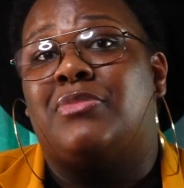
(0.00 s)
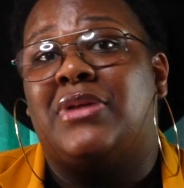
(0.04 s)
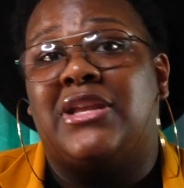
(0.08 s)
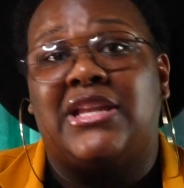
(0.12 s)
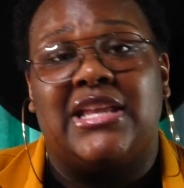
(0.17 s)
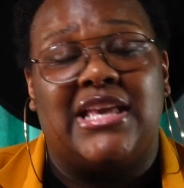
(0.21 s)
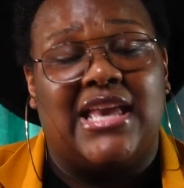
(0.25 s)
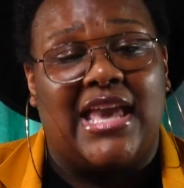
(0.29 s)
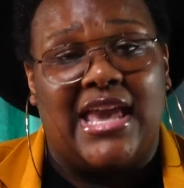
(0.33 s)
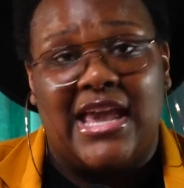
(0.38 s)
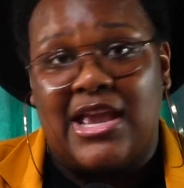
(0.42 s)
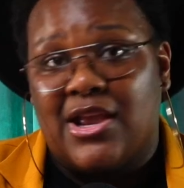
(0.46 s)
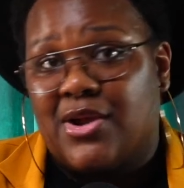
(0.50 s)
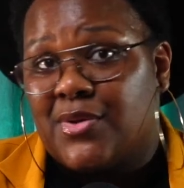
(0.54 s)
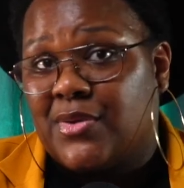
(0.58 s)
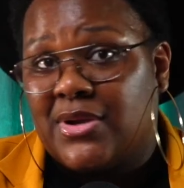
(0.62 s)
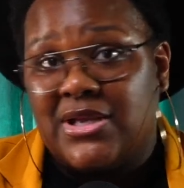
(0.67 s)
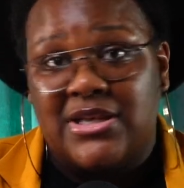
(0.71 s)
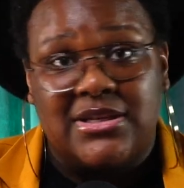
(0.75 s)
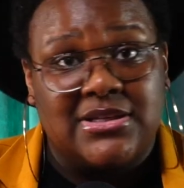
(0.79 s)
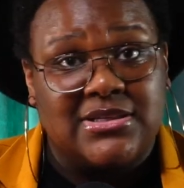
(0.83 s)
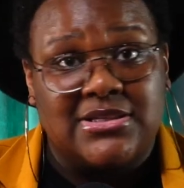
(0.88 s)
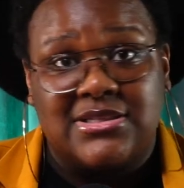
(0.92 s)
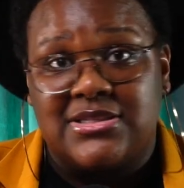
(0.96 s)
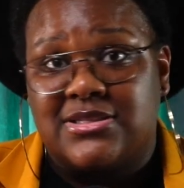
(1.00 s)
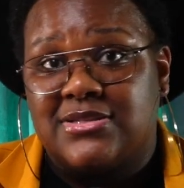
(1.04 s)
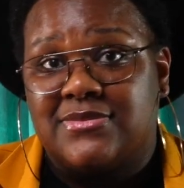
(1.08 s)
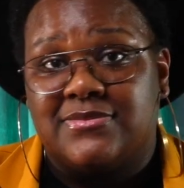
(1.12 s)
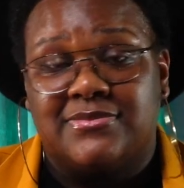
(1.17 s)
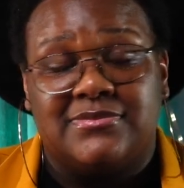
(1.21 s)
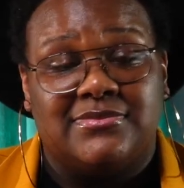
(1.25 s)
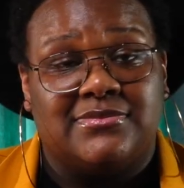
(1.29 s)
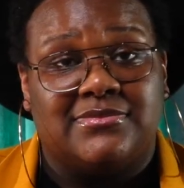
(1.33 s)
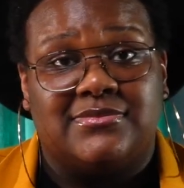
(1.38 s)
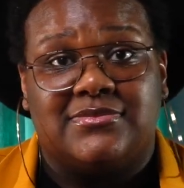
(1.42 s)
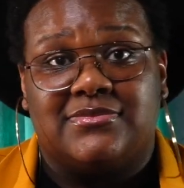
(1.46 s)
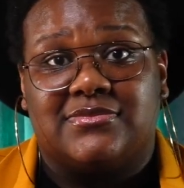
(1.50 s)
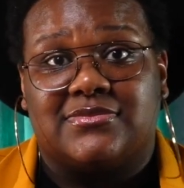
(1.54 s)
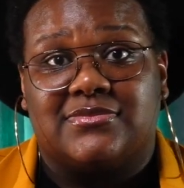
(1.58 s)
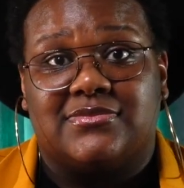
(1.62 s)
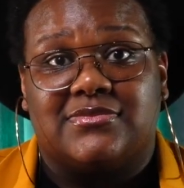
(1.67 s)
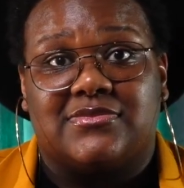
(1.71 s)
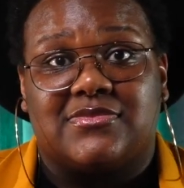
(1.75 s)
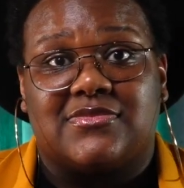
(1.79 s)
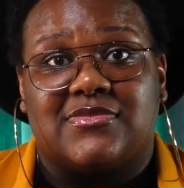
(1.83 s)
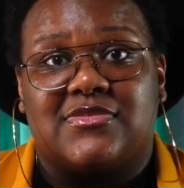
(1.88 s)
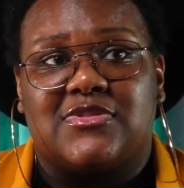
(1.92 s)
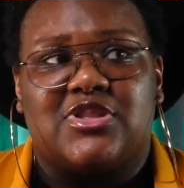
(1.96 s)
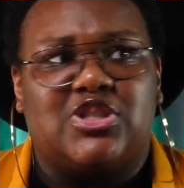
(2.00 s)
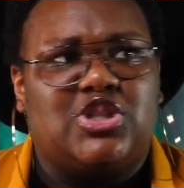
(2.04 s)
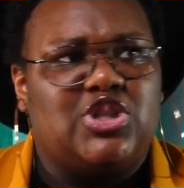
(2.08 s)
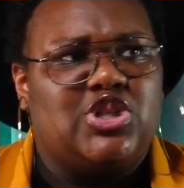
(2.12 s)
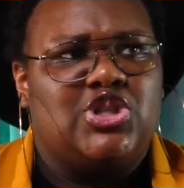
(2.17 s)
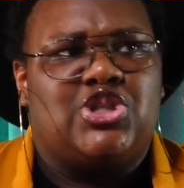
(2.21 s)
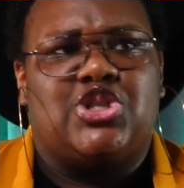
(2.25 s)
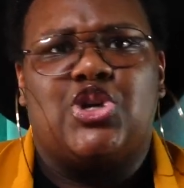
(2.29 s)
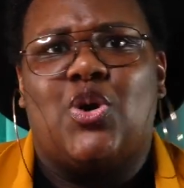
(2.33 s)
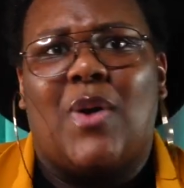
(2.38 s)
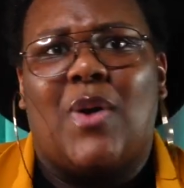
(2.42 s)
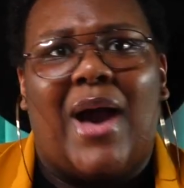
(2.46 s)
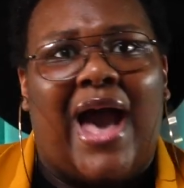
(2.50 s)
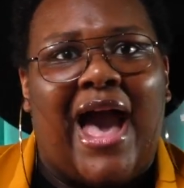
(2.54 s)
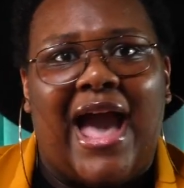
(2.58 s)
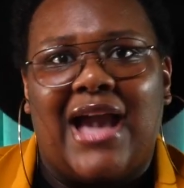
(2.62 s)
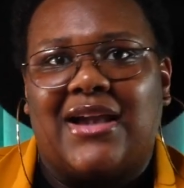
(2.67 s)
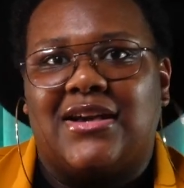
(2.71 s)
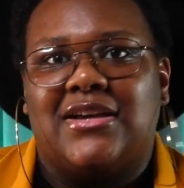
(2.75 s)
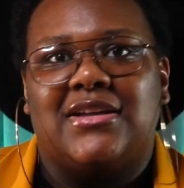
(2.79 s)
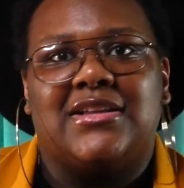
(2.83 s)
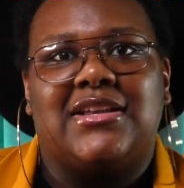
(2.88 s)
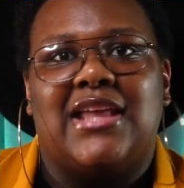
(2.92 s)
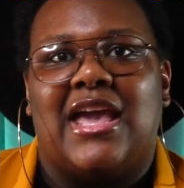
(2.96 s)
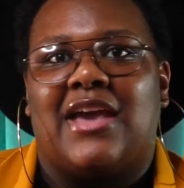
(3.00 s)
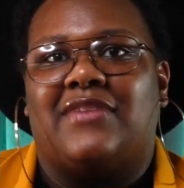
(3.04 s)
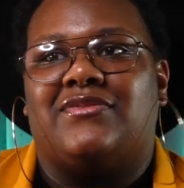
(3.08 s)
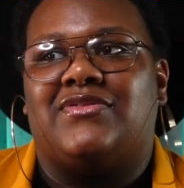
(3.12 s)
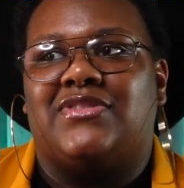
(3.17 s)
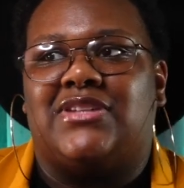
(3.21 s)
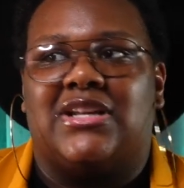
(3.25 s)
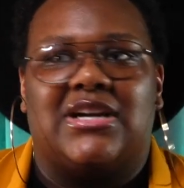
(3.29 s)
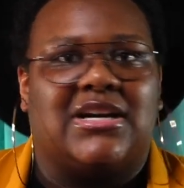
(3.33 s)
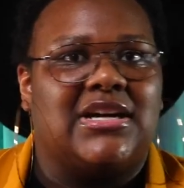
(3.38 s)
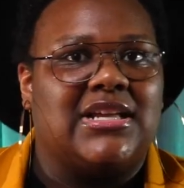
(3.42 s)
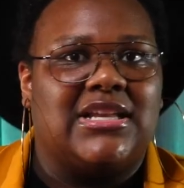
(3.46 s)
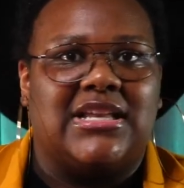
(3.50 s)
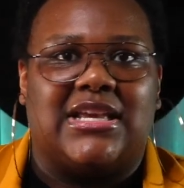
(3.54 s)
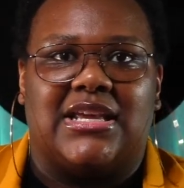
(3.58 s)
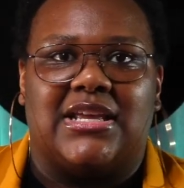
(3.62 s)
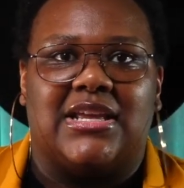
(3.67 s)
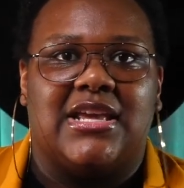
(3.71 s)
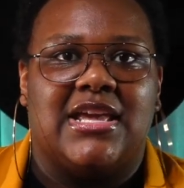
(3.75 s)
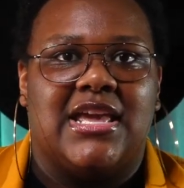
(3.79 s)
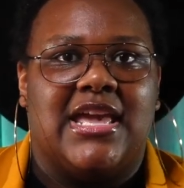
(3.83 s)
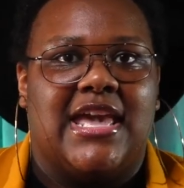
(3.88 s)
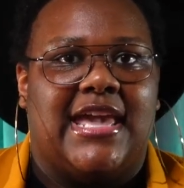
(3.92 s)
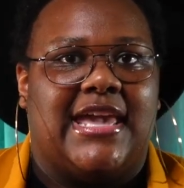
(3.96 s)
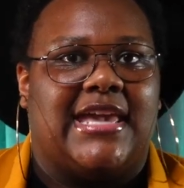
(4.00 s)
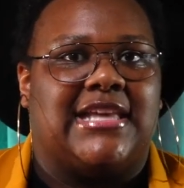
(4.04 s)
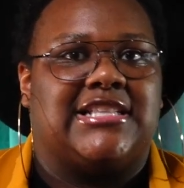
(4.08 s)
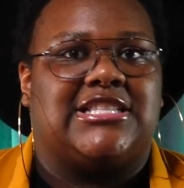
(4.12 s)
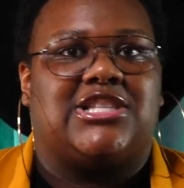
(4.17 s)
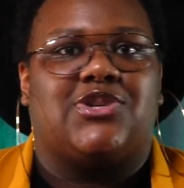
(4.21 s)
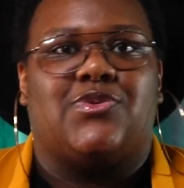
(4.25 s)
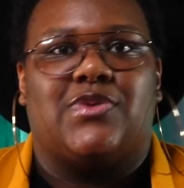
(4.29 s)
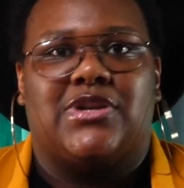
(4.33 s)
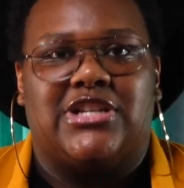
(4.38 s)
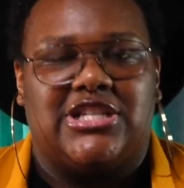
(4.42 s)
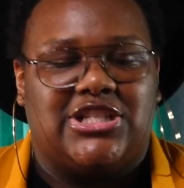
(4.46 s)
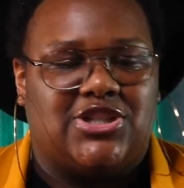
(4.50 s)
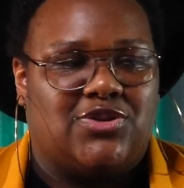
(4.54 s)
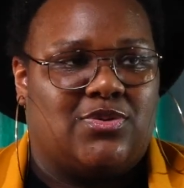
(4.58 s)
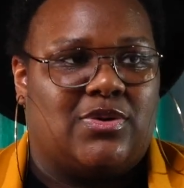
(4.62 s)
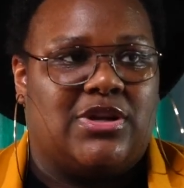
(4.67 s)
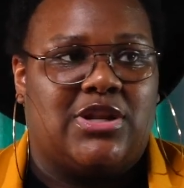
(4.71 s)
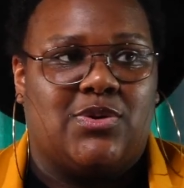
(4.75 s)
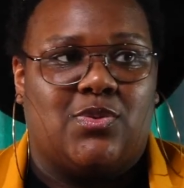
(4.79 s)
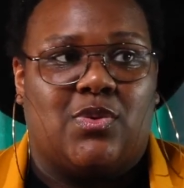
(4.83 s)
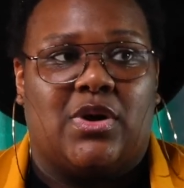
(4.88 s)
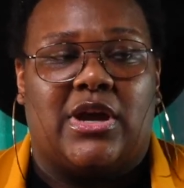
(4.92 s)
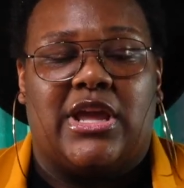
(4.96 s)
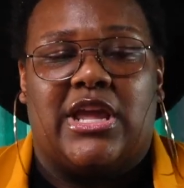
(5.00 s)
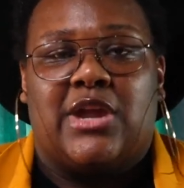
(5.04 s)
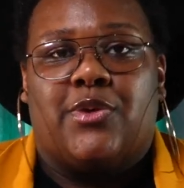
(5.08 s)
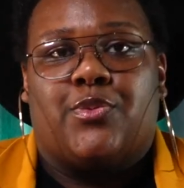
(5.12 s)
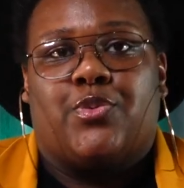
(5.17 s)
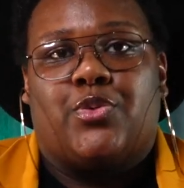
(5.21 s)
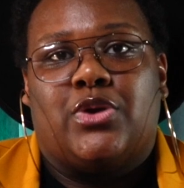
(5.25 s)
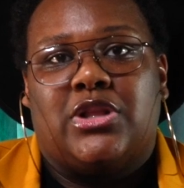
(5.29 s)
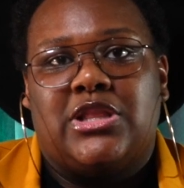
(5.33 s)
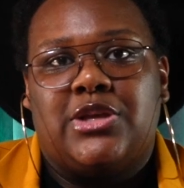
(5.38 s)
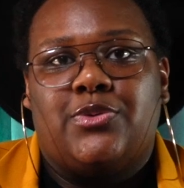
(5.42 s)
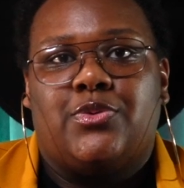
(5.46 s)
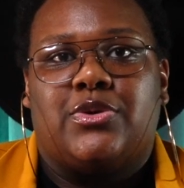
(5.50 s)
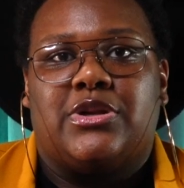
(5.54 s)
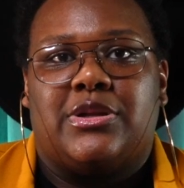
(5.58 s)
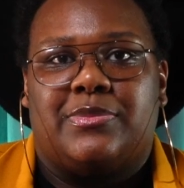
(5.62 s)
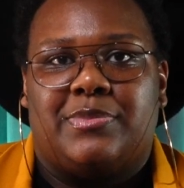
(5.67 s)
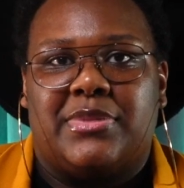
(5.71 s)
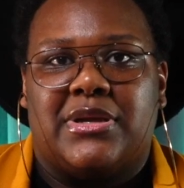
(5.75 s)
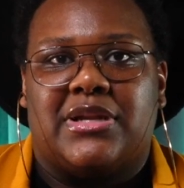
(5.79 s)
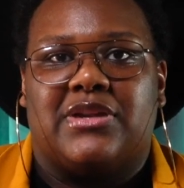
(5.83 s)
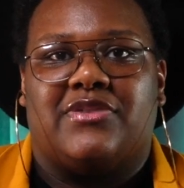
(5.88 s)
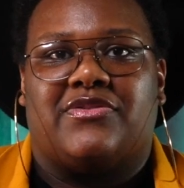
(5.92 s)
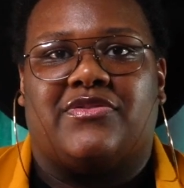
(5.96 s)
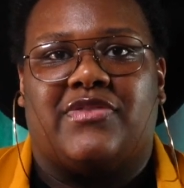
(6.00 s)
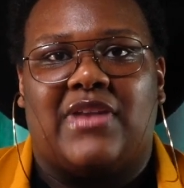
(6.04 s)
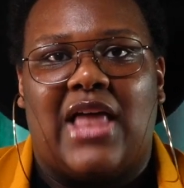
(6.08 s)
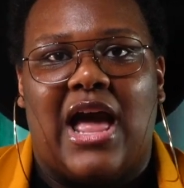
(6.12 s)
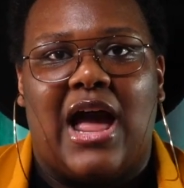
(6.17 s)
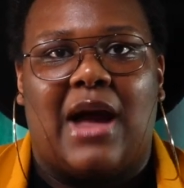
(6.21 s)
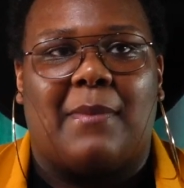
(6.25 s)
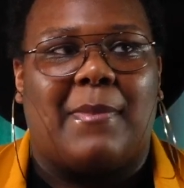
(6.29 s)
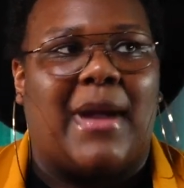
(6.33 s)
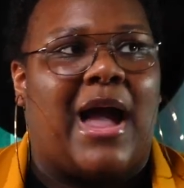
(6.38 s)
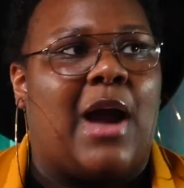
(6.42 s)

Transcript: many areas. So I couldn't have done it in twenty twenty-one. It really would have been a flop.